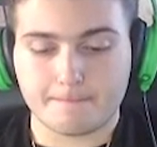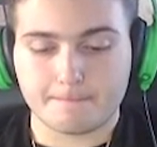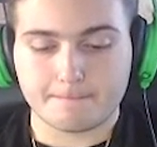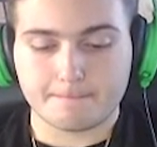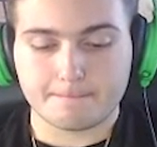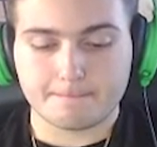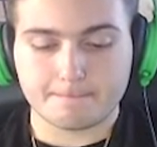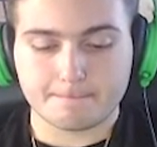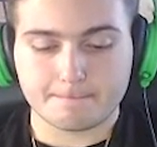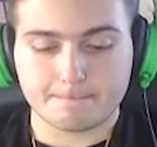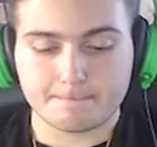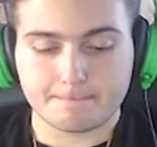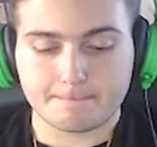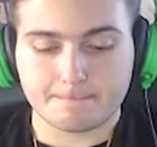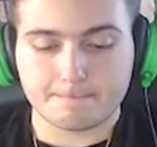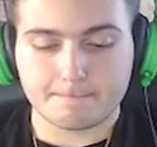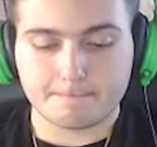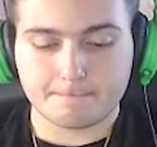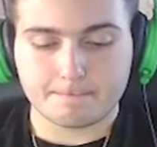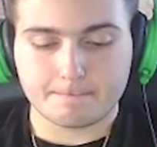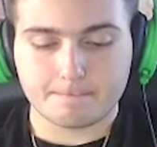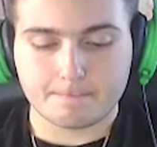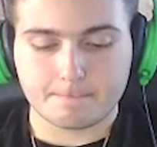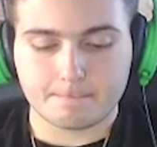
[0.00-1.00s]

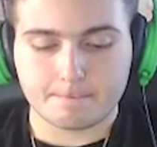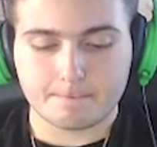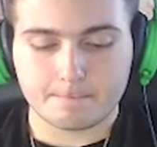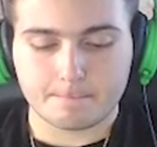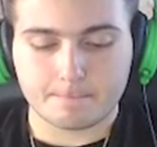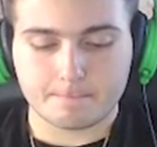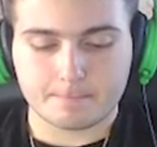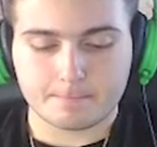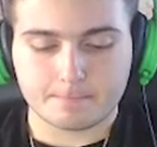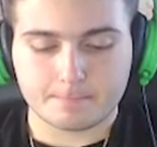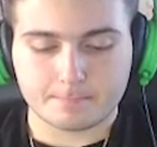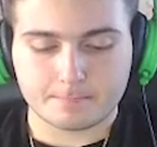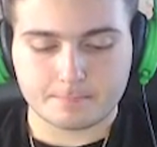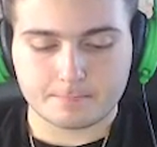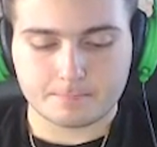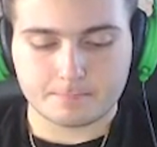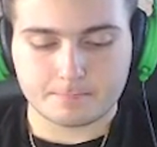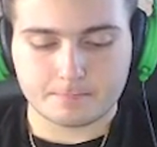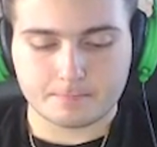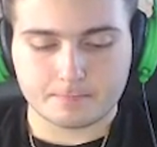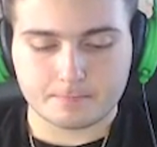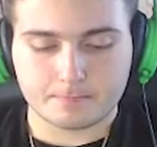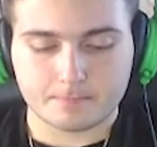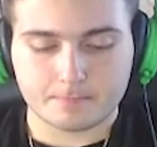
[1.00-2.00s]

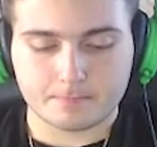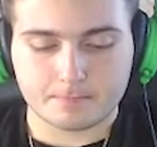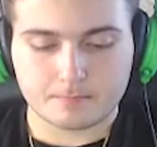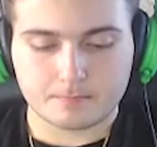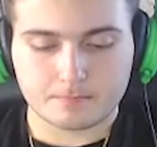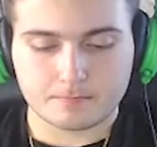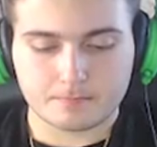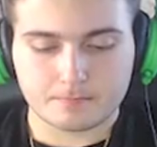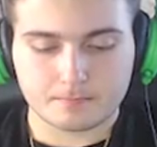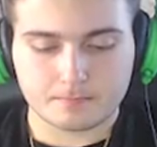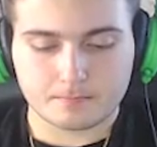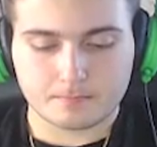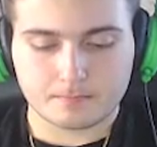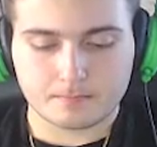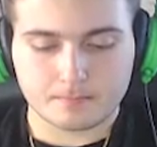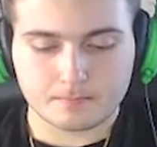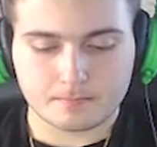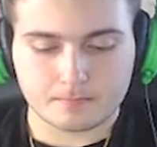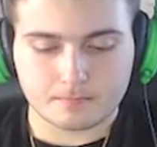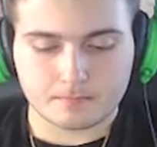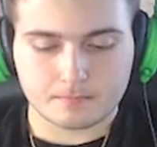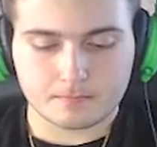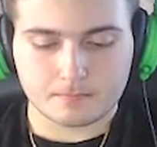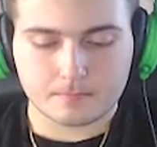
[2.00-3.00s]

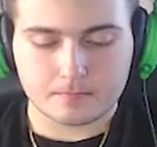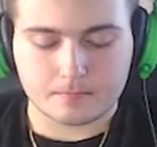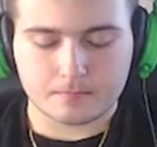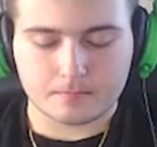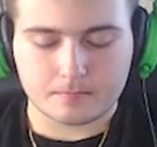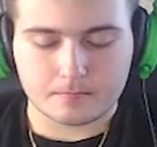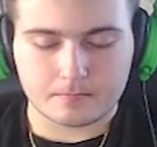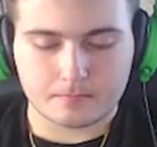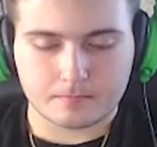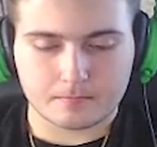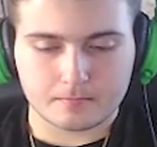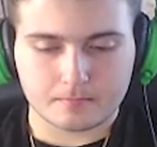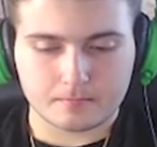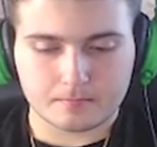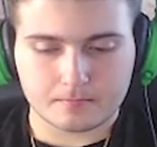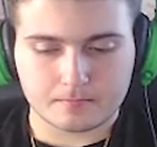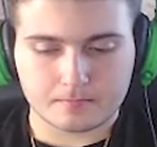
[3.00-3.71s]
Nothing is said.